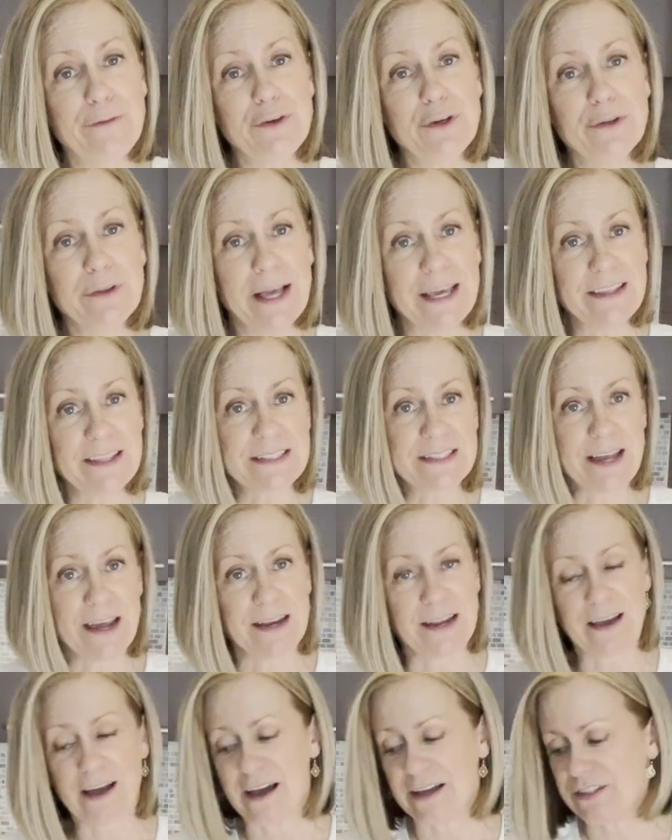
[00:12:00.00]
if you like this kind
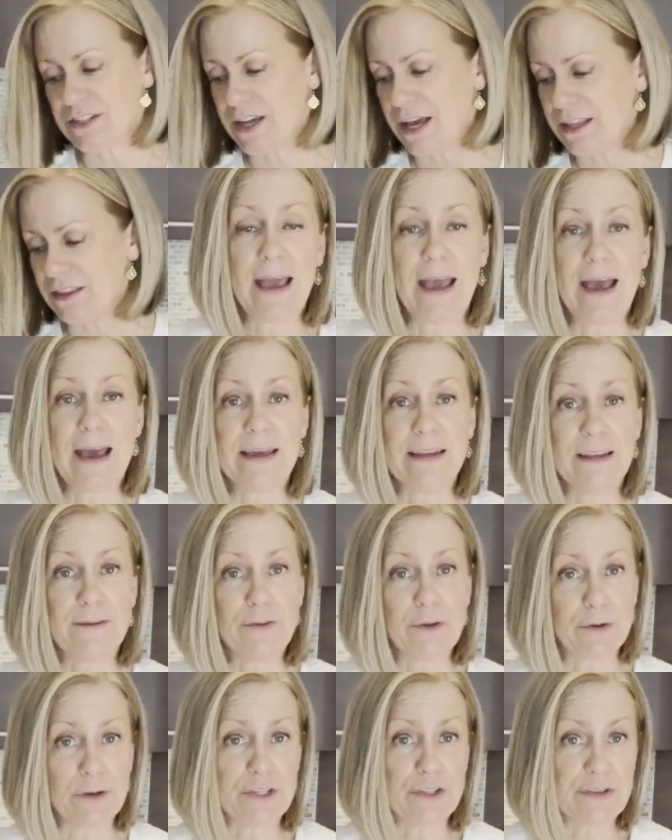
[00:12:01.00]
of content, and if
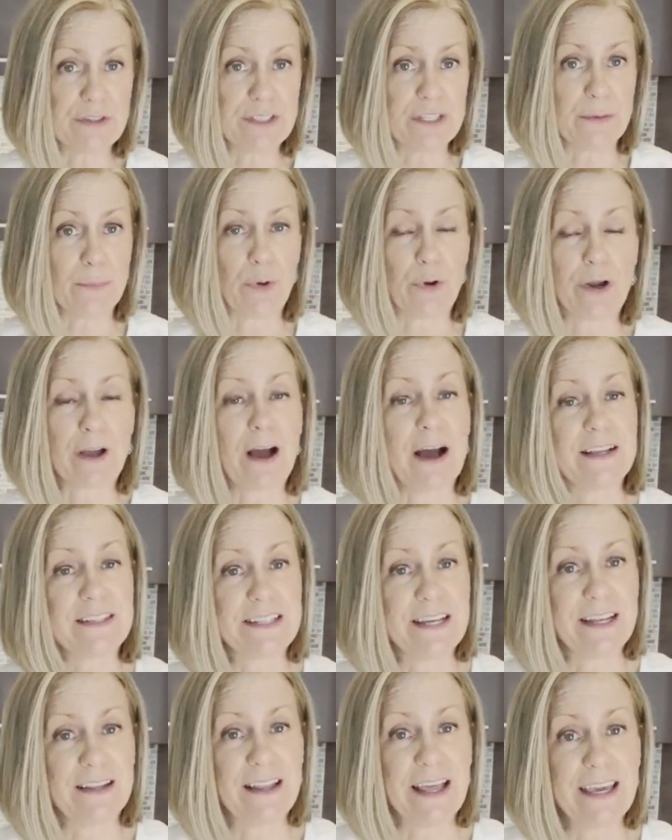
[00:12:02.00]
you're interested in more
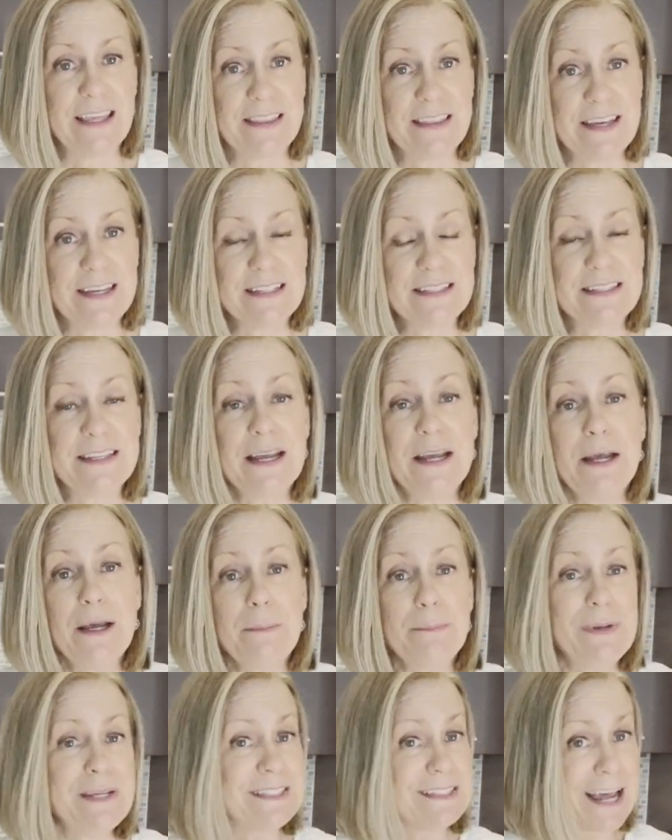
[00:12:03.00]
content like this,
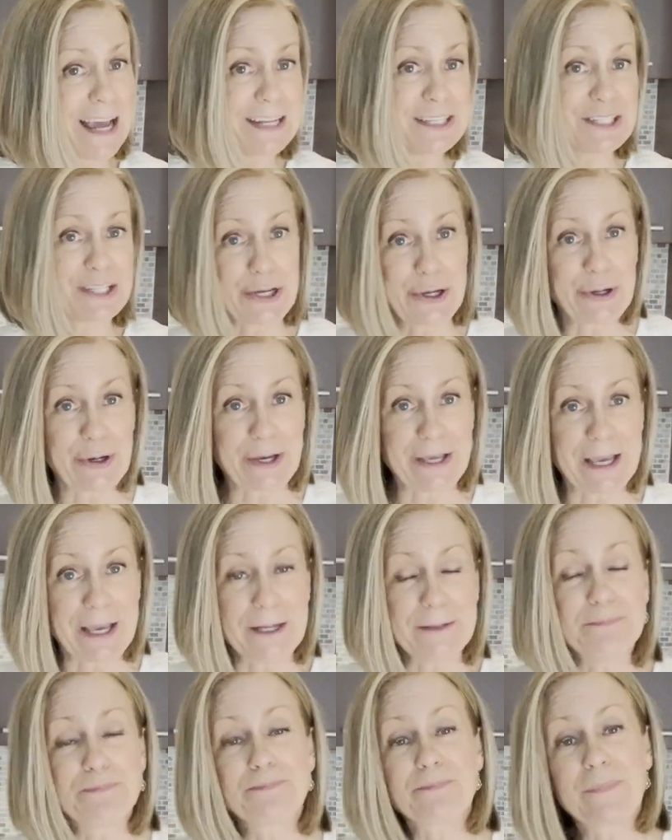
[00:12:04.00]
besides the
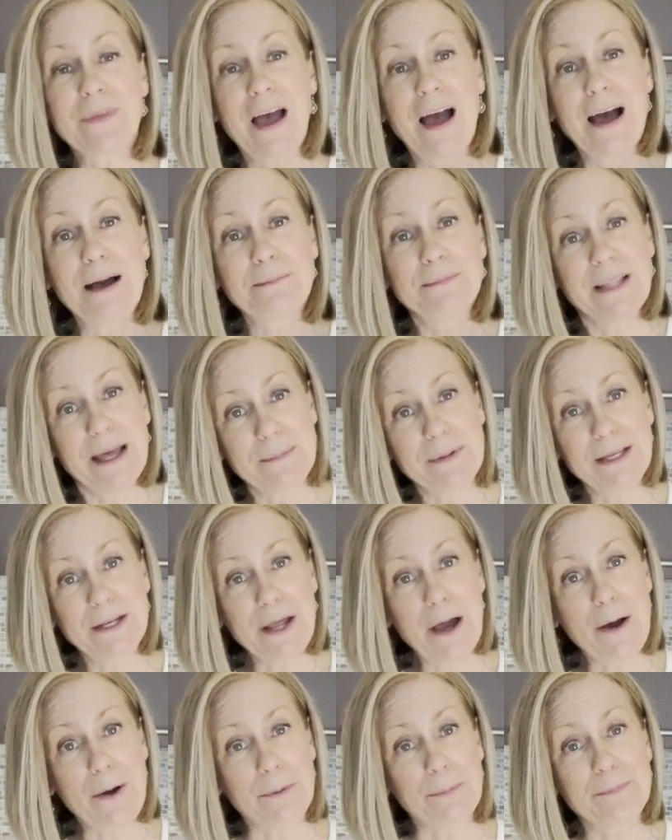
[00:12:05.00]
cooking, let me
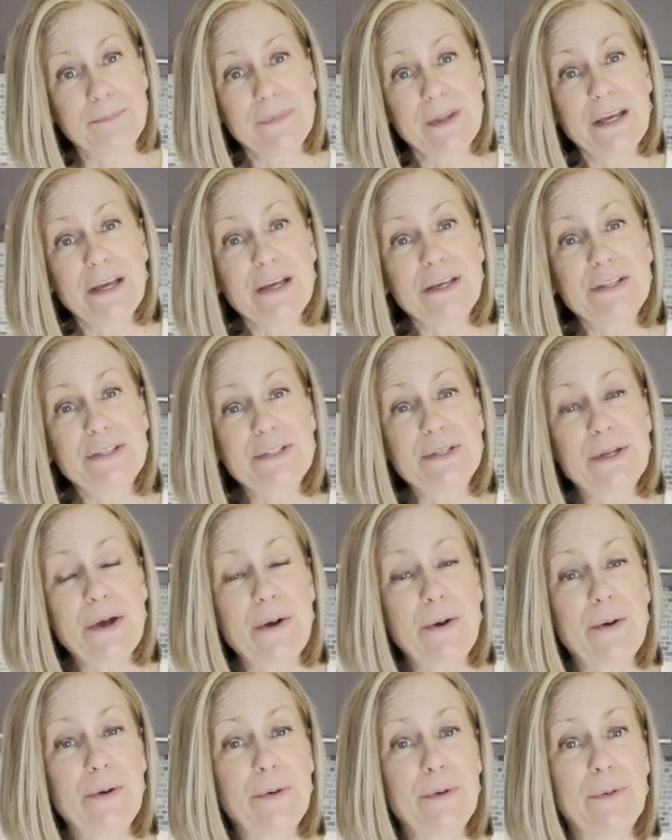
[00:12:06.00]
know.
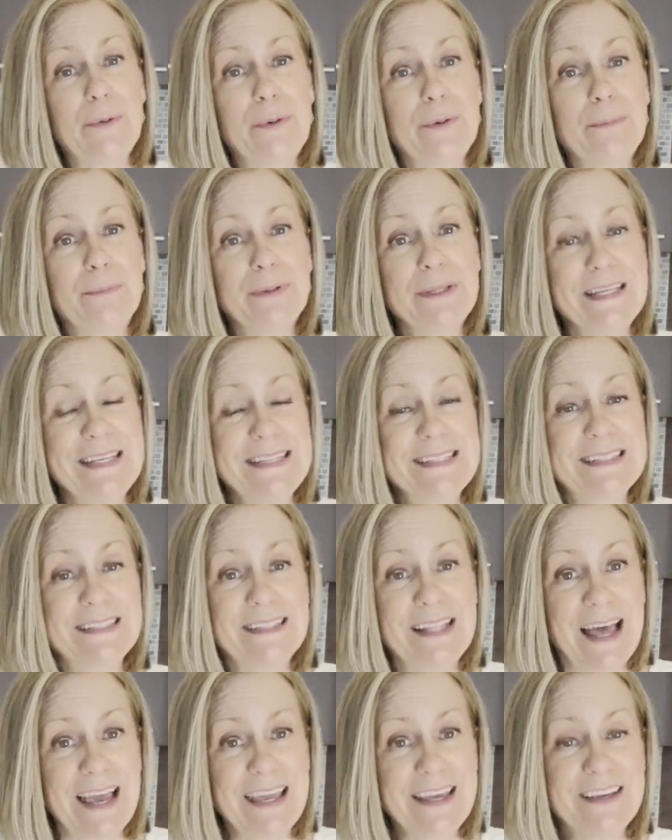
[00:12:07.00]
So please
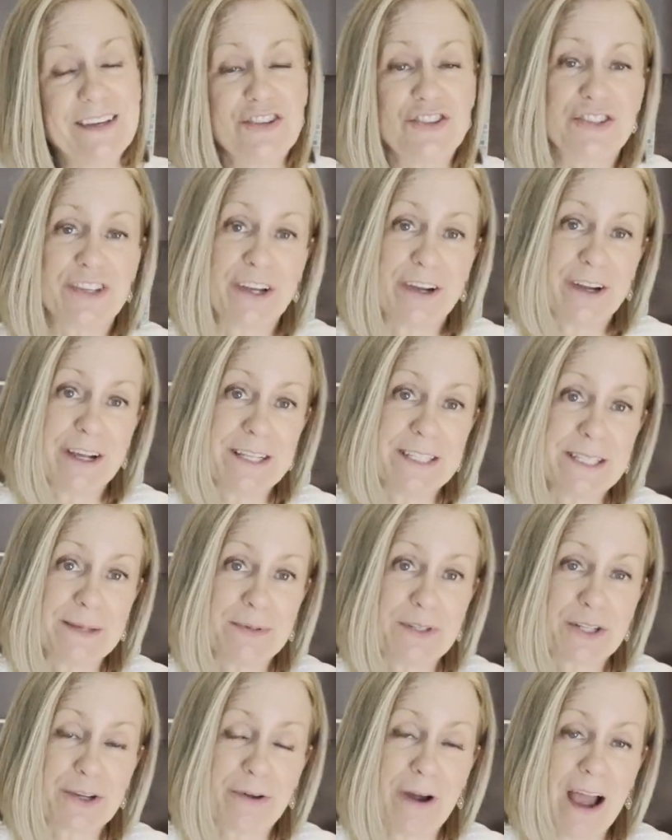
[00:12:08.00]
like, share, and
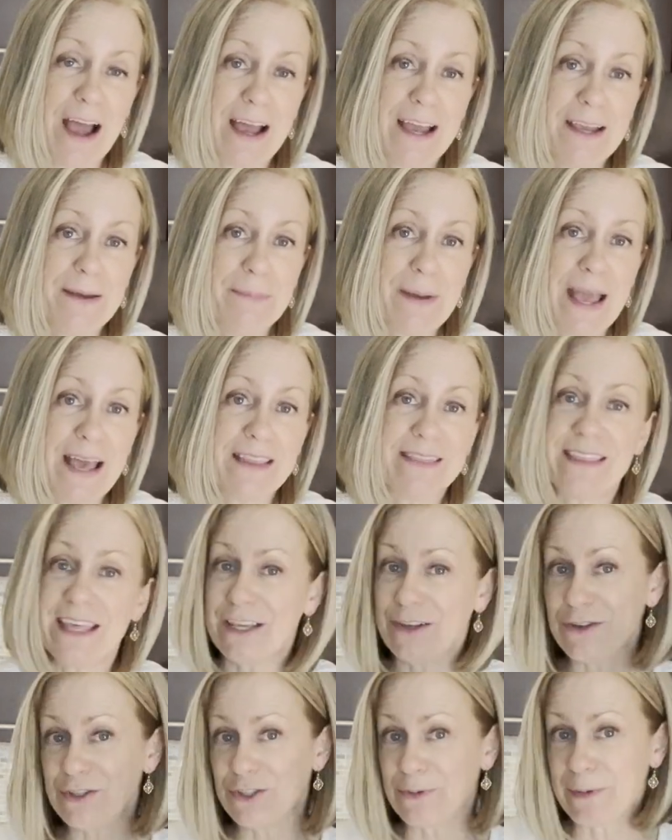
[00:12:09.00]
subscribe, and thank
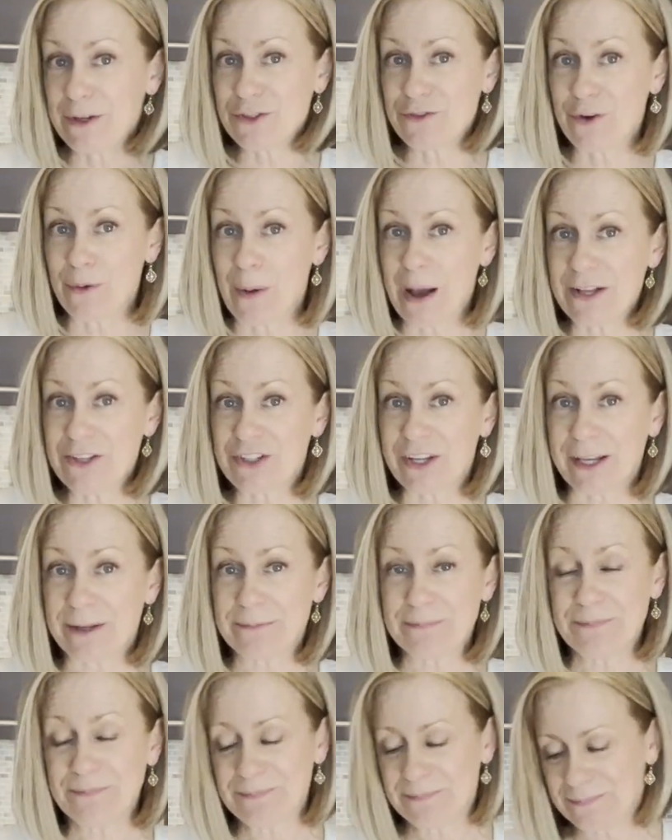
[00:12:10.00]
you so much for watching.
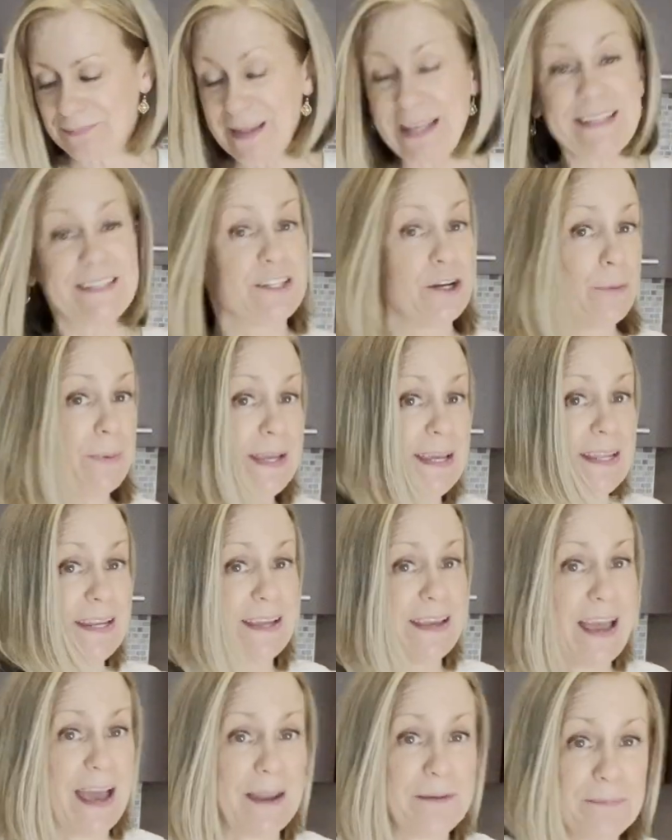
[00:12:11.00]
Until we eat
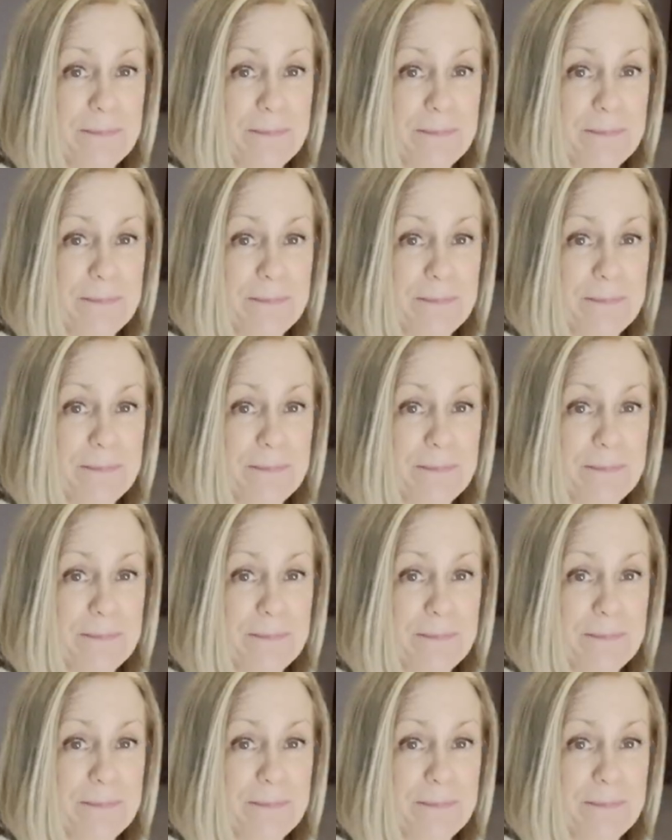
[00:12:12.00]
again.